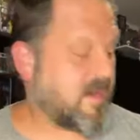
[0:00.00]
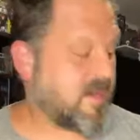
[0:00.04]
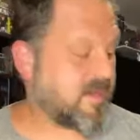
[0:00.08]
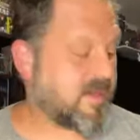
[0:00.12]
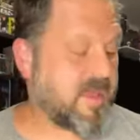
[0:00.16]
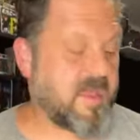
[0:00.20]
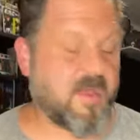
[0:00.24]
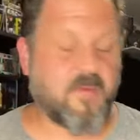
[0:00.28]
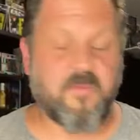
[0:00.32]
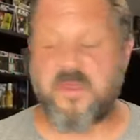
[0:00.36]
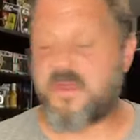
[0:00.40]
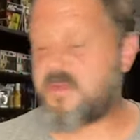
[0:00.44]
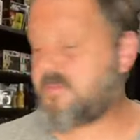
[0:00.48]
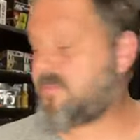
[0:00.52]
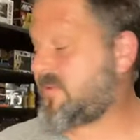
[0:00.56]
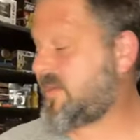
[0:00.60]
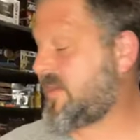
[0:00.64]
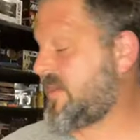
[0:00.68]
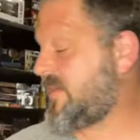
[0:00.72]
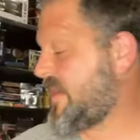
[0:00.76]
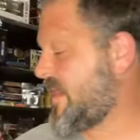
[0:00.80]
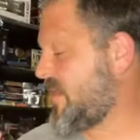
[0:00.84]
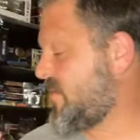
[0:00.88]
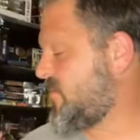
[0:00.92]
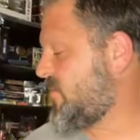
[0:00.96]
Can't wait to play
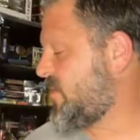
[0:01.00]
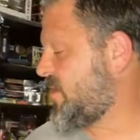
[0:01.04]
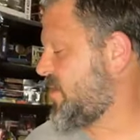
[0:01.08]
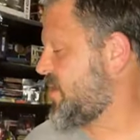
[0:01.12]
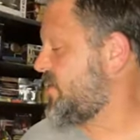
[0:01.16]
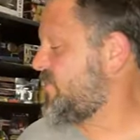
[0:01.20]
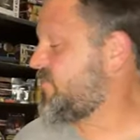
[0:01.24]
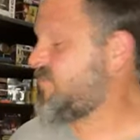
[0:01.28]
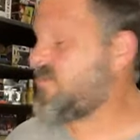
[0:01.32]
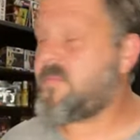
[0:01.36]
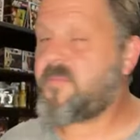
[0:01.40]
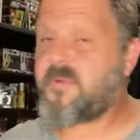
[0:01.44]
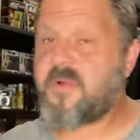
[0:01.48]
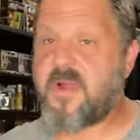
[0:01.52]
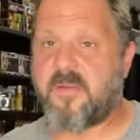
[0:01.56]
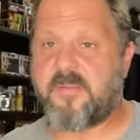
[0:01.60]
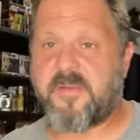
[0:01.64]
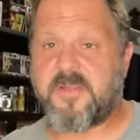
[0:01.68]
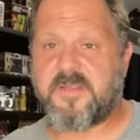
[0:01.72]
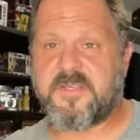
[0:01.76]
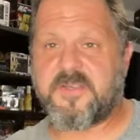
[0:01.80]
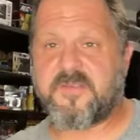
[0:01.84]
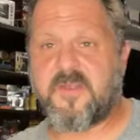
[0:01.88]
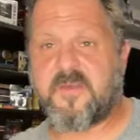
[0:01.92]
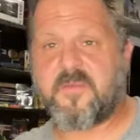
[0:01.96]
that one. We'll probably
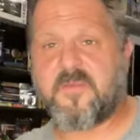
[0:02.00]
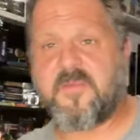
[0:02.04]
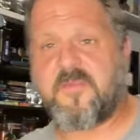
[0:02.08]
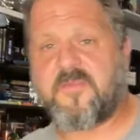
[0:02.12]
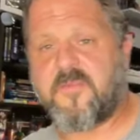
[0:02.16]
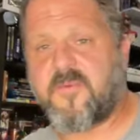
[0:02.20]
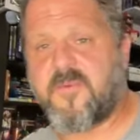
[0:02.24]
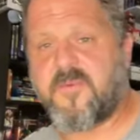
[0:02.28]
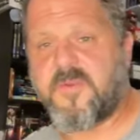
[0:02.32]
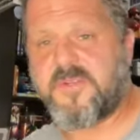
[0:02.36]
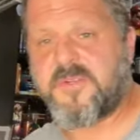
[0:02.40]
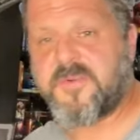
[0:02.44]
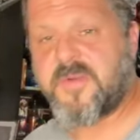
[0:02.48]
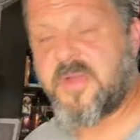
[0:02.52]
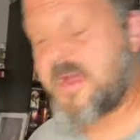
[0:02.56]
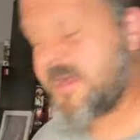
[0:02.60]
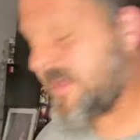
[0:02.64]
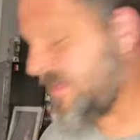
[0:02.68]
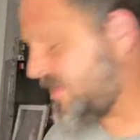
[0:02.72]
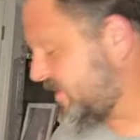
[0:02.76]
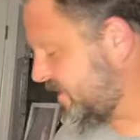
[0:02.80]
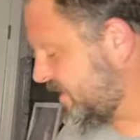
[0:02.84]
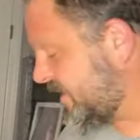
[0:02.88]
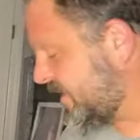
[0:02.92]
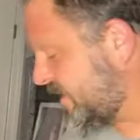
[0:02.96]
stream it for
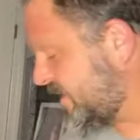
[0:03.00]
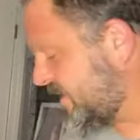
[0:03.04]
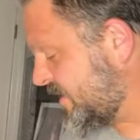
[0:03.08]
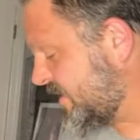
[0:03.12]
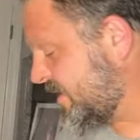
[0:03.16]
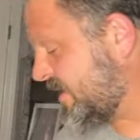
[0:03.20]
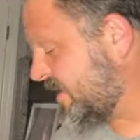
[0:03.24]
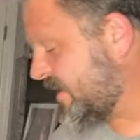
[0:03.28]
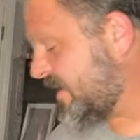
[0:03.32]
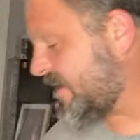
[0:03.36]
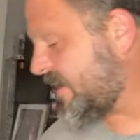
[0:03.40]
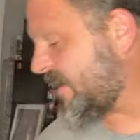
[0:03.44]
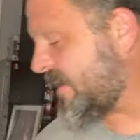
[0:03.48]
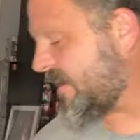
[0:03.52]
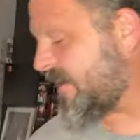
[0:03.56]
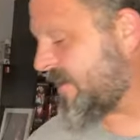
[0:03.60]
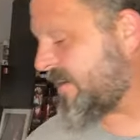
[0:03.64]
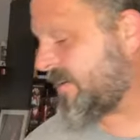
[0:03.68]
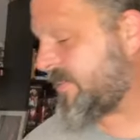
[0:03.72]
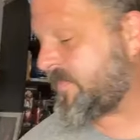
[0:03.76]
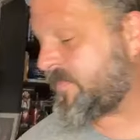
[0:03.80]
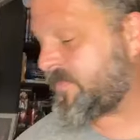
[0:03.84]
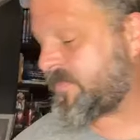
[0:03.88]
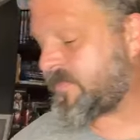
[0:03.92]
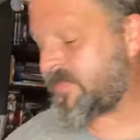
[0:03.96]
Retronathan.
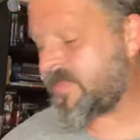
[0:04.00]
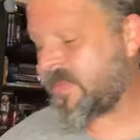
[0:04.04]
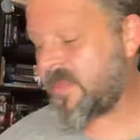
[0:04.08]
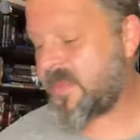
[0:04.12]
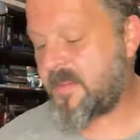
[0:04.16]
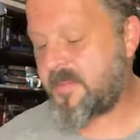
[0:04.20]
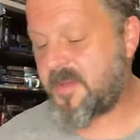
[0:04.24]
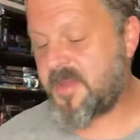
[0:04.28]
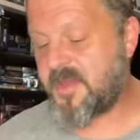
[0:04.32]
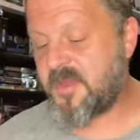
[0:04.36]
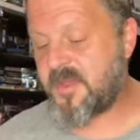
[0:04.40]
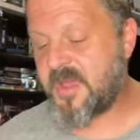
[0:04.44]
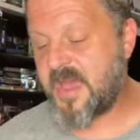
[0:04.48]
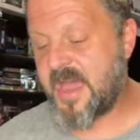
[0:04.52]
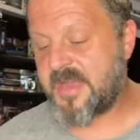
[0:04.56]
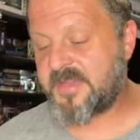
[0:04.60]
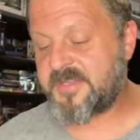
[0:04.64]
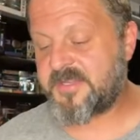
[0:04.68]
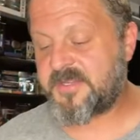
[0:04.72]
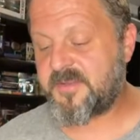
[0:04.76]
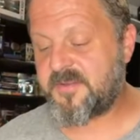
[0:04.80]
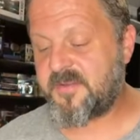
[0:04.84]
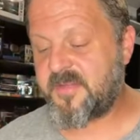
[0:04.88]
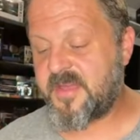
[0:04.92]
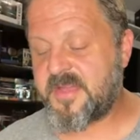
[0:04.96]
I mean, you got
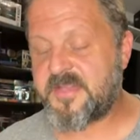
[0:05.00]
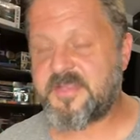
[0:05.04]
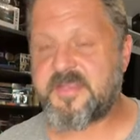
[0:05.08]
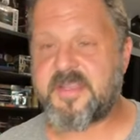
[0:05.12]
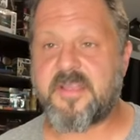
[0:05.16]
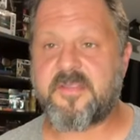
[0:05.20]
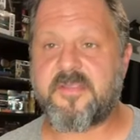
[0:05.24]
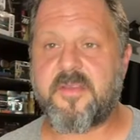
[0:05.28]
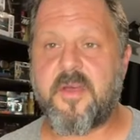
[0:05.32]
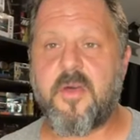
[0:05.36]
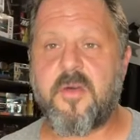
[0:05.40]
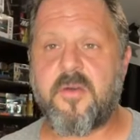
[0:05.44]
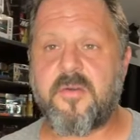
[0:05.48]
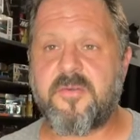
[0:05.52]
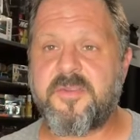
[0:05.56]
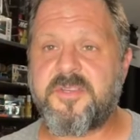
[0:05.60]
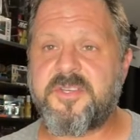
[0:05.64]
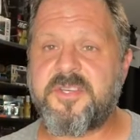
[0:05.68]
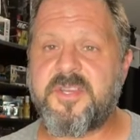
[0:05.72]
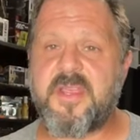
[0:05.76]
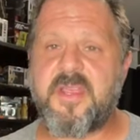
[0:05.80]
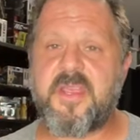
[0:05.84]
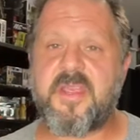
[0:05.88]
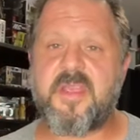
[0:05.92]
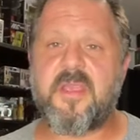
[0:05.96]
to. That's like the
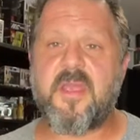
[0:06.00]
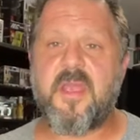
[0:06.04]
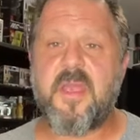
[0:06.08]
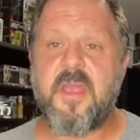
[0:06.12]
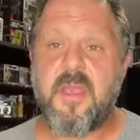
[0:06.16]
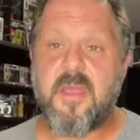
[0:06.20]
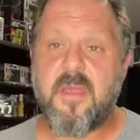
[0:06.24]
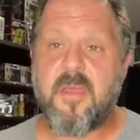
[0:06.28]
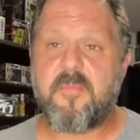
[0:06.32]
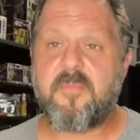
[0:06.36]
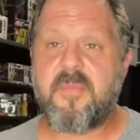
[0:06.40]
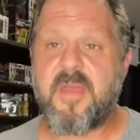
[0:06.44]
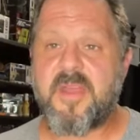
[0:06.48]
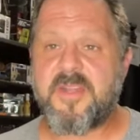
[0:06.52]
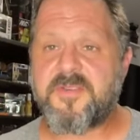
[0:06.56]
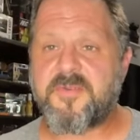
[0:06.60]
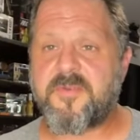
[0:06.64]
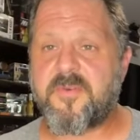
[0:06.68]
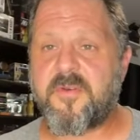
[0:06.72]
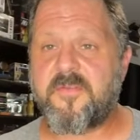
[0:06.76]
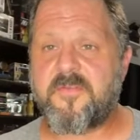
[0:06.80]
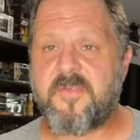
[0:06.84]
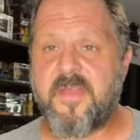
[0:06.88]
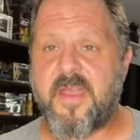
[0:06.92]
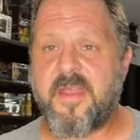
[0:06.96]
OG
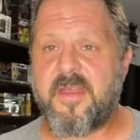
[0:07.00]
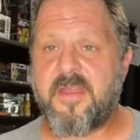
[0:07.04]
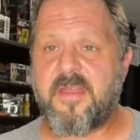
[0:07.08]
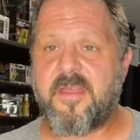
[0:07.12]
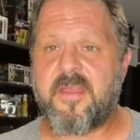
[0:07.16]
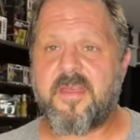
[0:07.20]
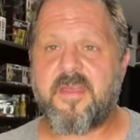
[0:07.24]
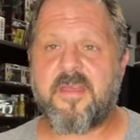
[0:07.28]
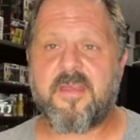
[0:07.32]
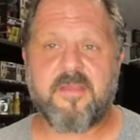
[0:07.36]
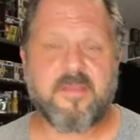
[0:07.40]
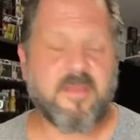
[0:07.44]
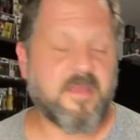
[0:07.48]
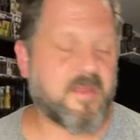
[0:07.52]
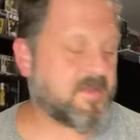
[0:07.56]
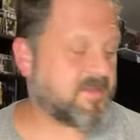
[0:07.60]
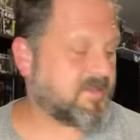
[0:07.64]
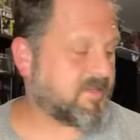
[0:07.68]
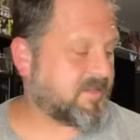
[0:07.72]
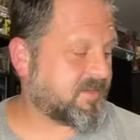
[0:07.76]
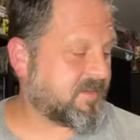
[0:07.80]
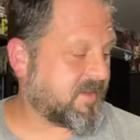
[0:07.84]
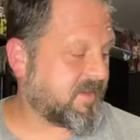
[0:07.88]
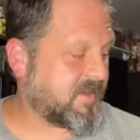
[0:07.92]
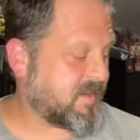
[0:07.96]
Metroidvania.
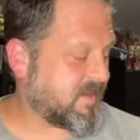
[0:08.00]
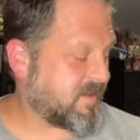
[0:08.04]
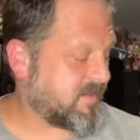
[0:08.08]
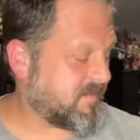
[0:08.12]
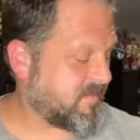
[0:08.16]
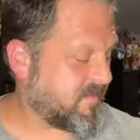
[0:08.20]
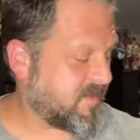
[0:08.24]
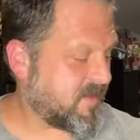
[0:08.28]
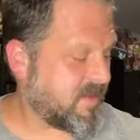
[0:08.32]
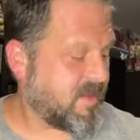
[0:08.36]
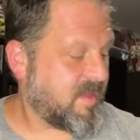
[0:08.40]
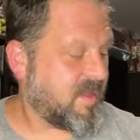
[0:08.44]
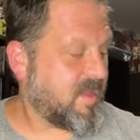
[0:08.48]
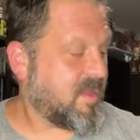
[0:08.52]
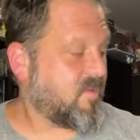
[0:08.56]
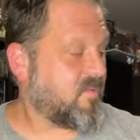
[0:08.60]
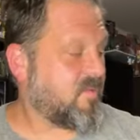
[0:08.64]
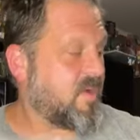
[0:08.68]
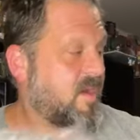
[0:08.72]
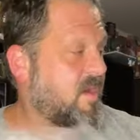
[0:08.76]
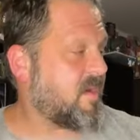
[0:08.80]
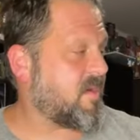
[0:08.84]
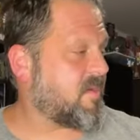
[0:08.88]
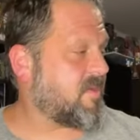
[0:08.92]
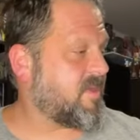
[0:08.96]
That's
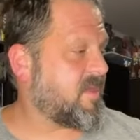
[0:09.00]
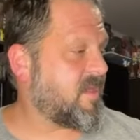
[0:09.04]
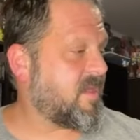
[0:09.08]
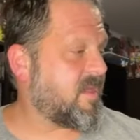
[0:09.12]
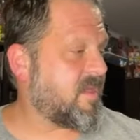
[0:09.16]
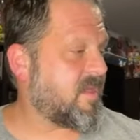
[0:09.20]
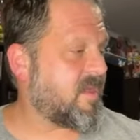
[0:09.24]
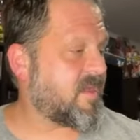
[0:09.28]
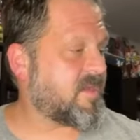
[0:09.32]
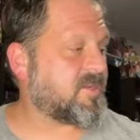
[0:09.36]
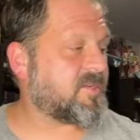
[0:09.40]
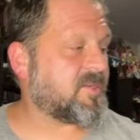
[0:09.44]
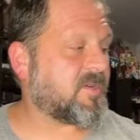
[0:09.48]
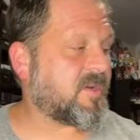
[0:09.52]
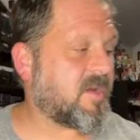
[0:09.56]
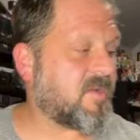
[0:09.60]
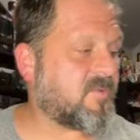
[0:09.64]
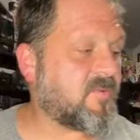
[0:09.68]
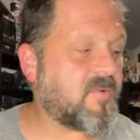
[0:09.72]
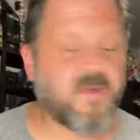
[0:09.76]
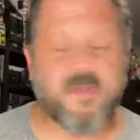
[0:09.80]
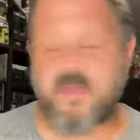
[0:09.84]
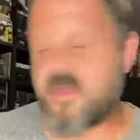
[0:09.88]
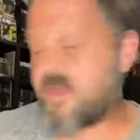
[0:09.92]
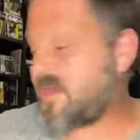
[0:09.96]
where the
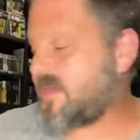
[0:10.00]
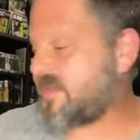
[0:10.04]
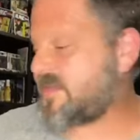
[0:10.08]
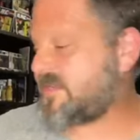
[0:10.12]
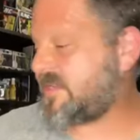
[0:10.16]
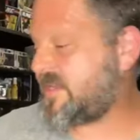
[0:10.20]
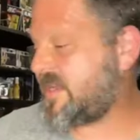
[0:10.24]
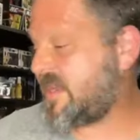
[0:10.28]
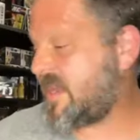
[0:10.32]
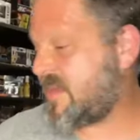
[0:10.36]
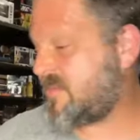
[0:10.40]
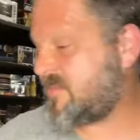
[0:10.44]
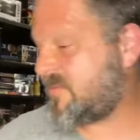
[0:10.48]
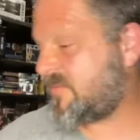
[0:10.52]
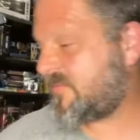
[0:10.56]
genre got its name, of